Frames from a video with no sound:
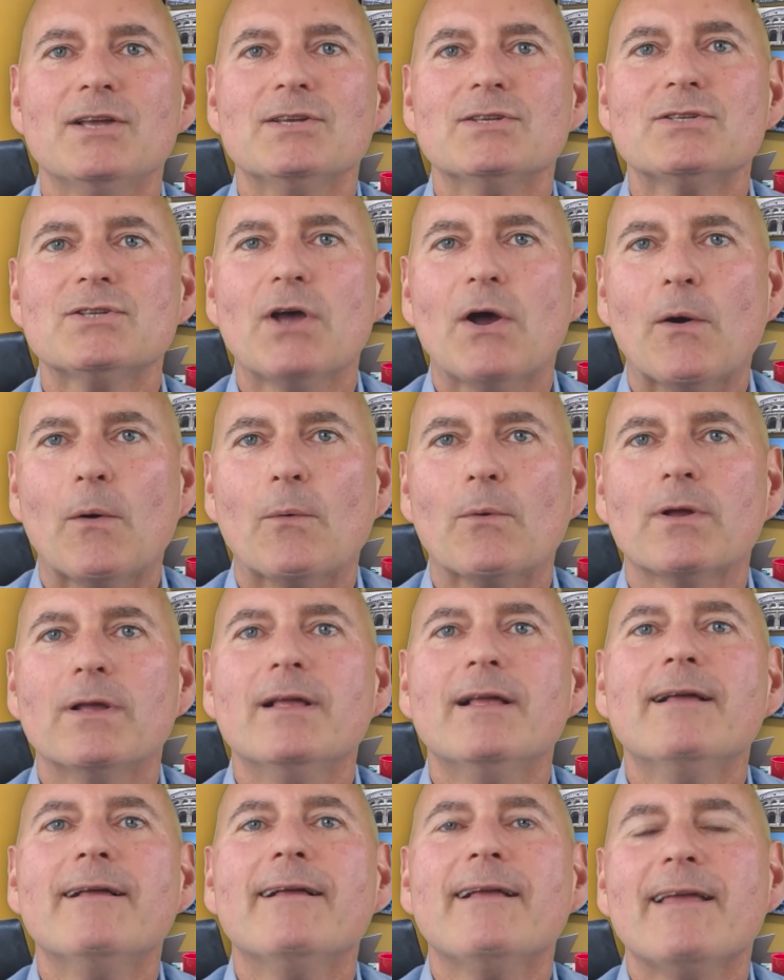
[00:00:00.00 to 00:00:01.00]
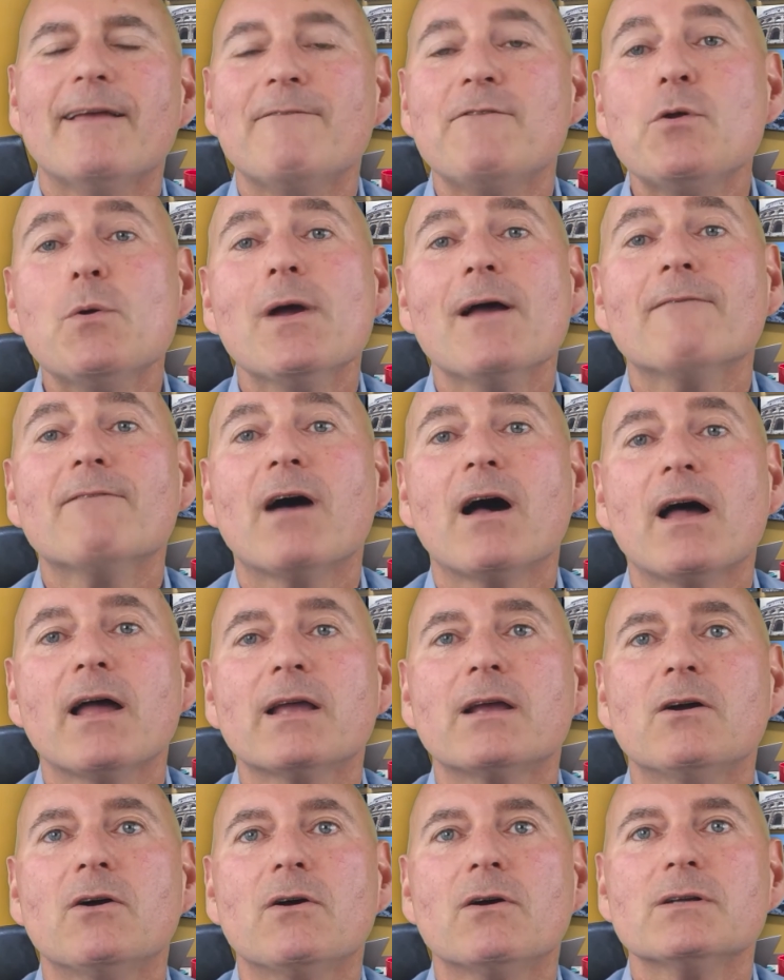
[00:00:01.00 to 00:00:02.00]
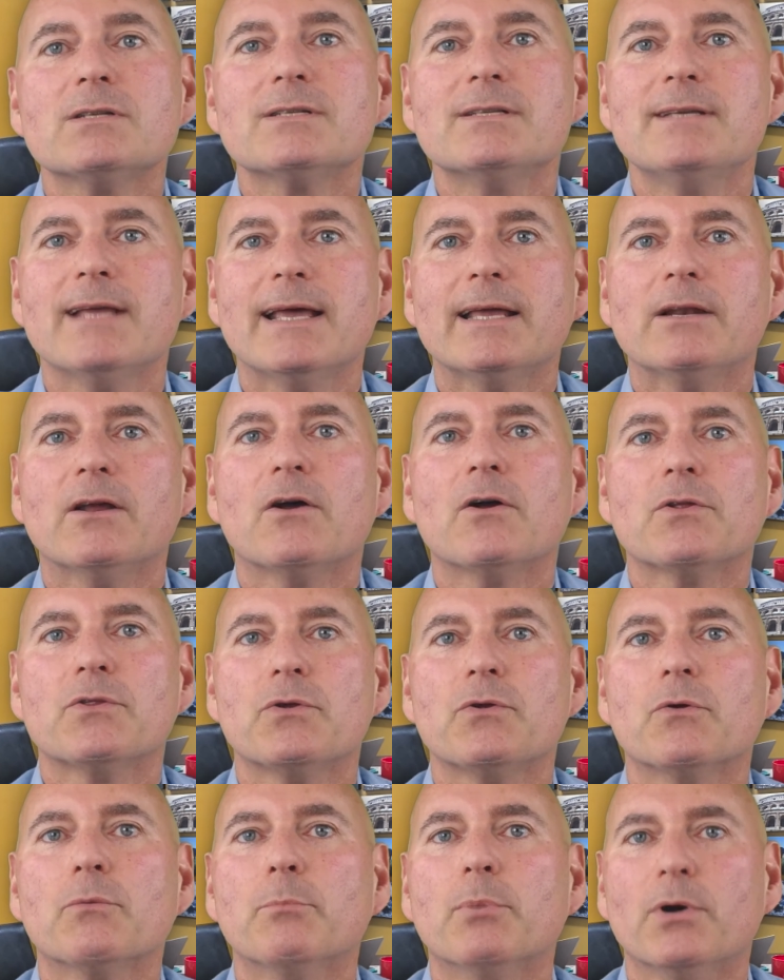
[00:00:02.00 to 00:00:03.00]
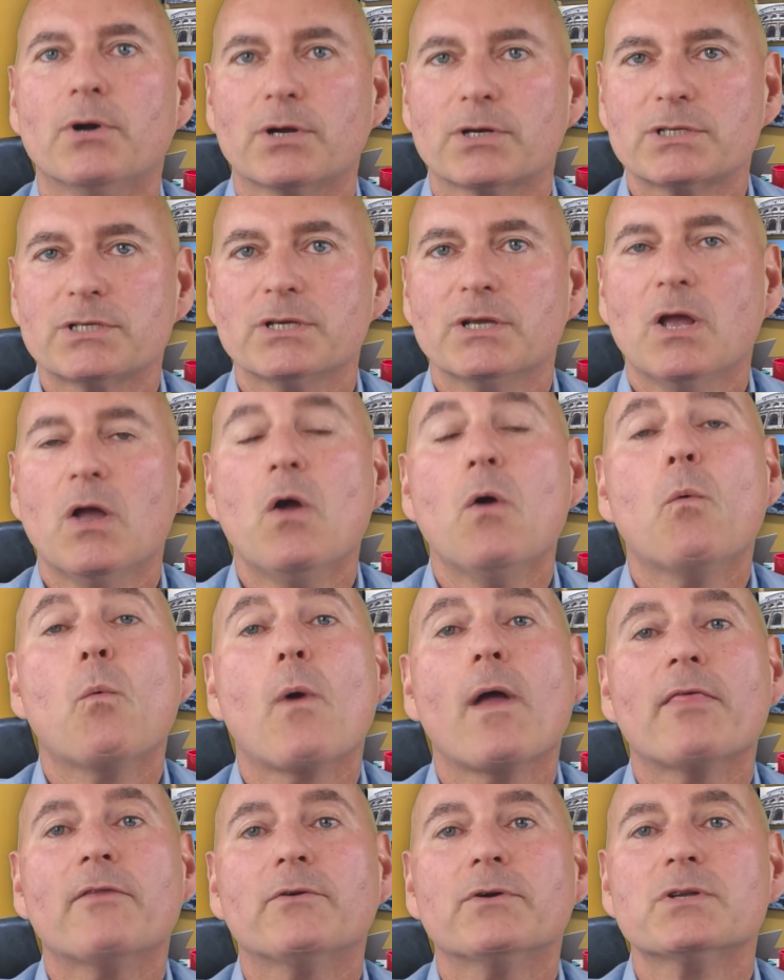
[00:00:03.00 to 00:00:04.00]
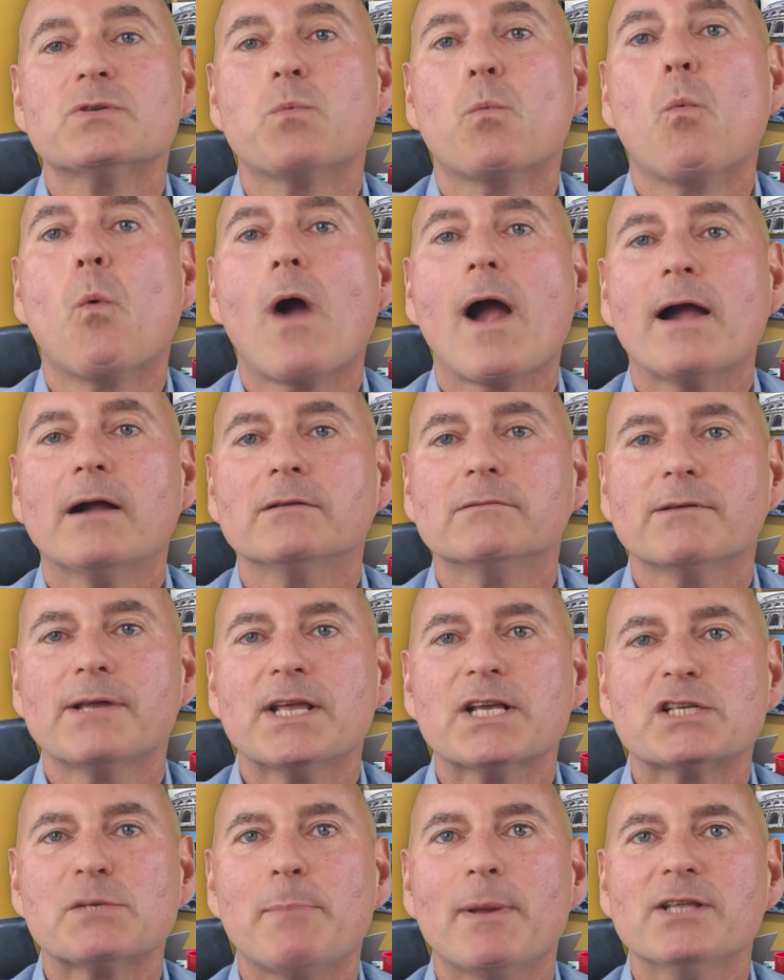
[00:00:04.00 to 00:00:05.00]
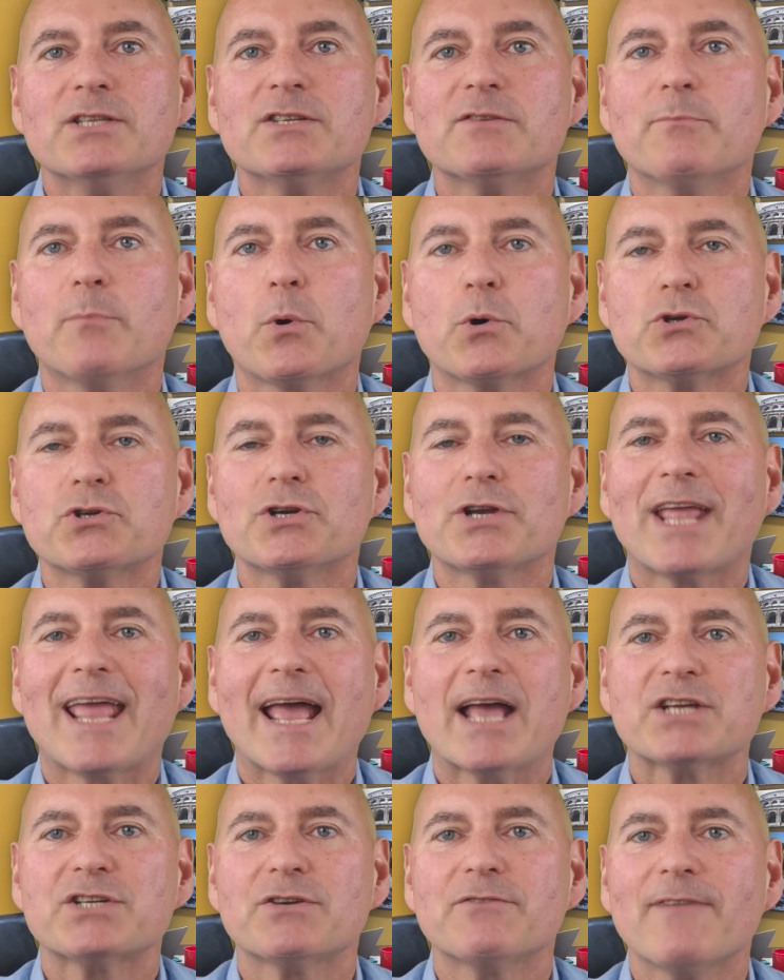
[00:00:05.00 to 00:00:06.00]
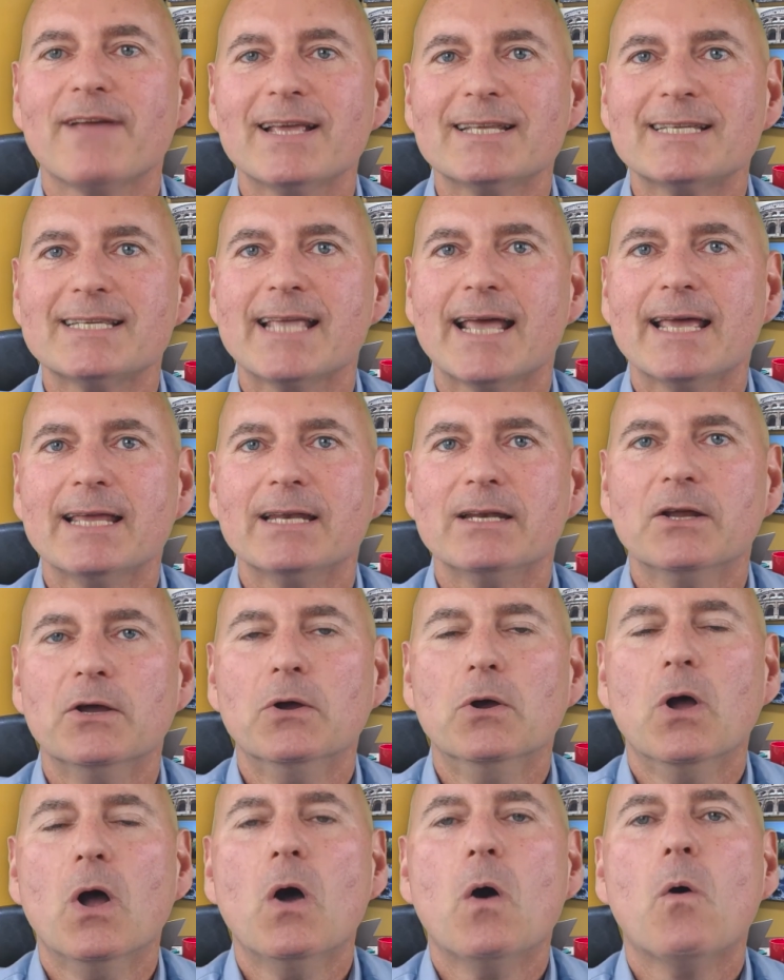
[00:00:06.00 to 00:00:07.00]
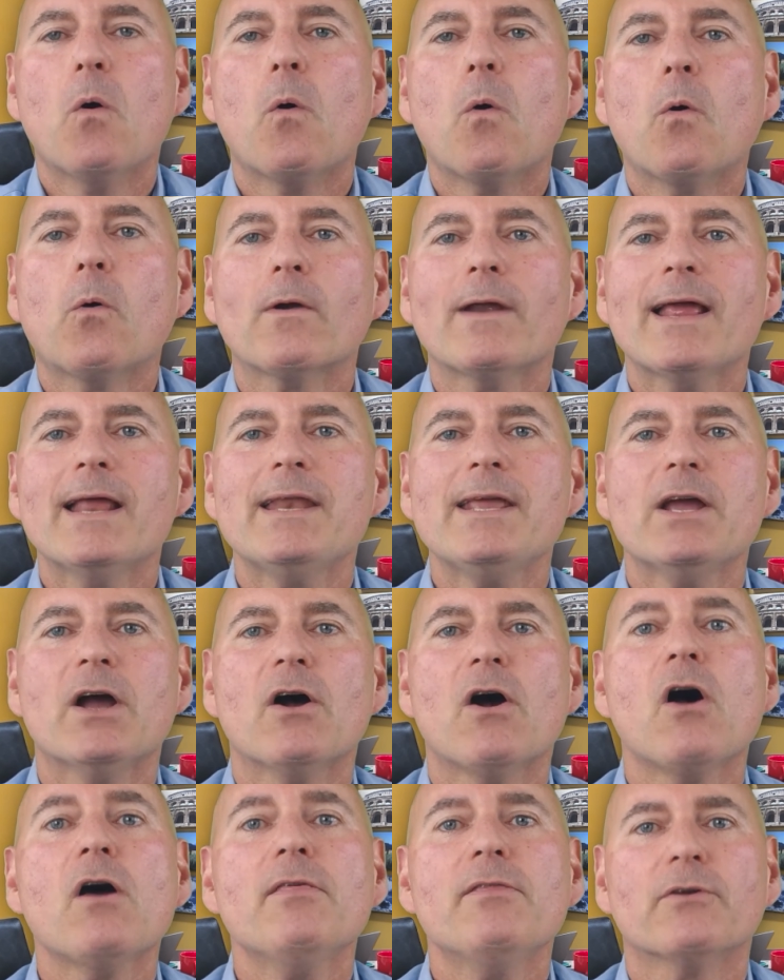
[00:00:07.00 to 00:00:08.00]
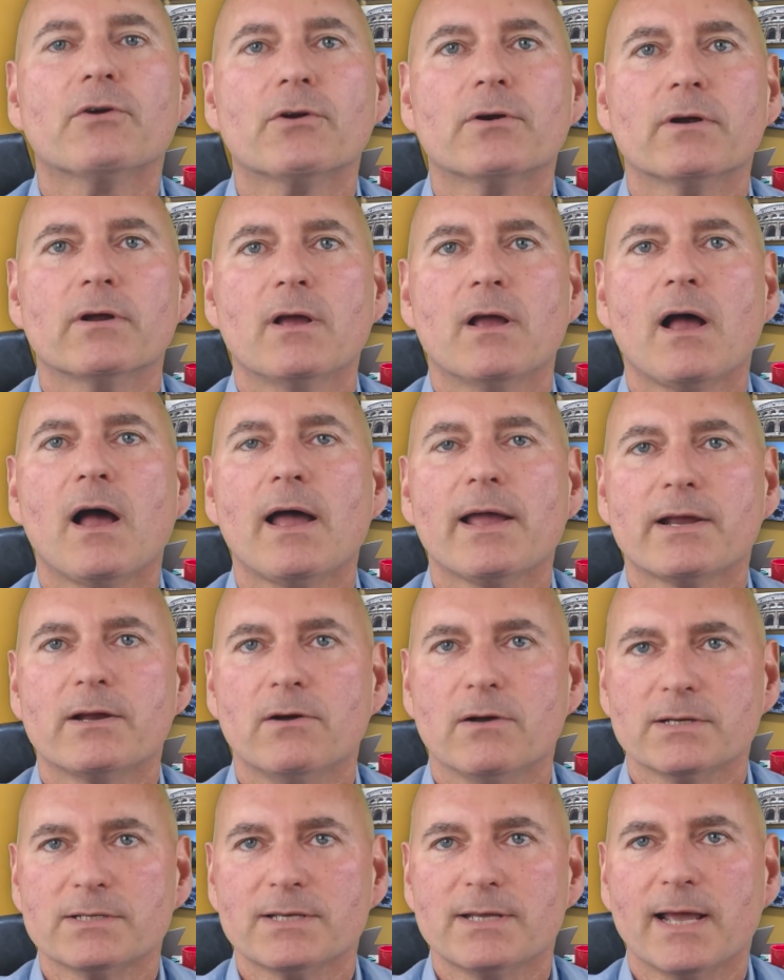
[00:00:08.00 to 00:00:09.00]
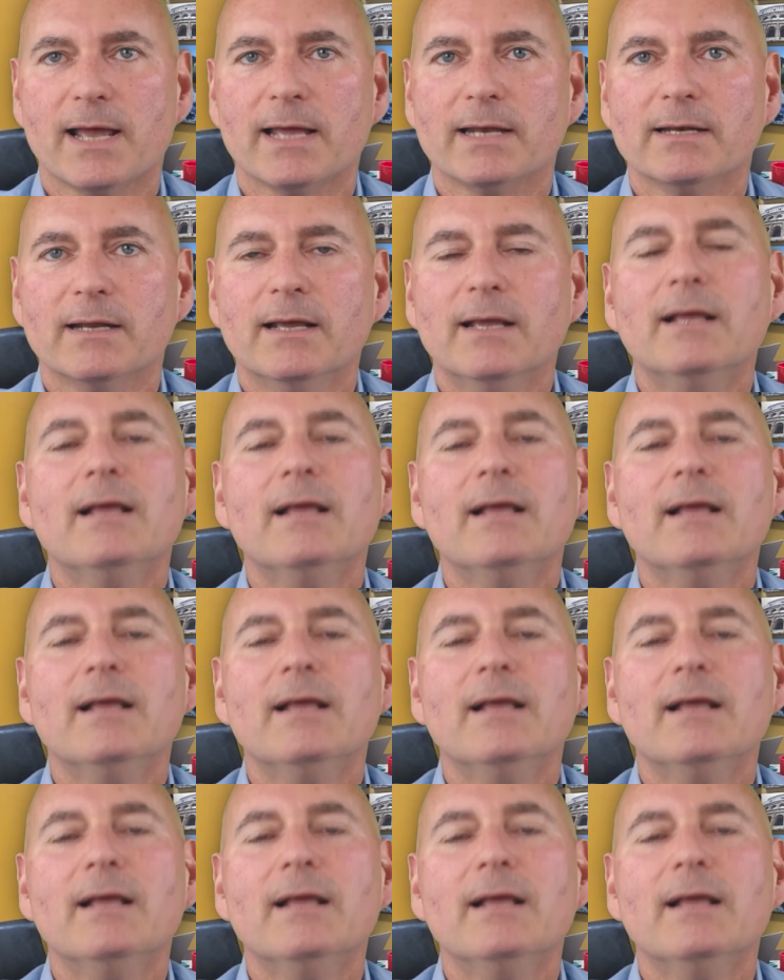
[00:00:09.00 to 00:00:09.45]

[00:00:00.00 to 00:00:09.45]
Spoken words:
So, if you have high-cost debt on your books, whether it's wildly expensive merchant cash advance debt or any other high-cost debt,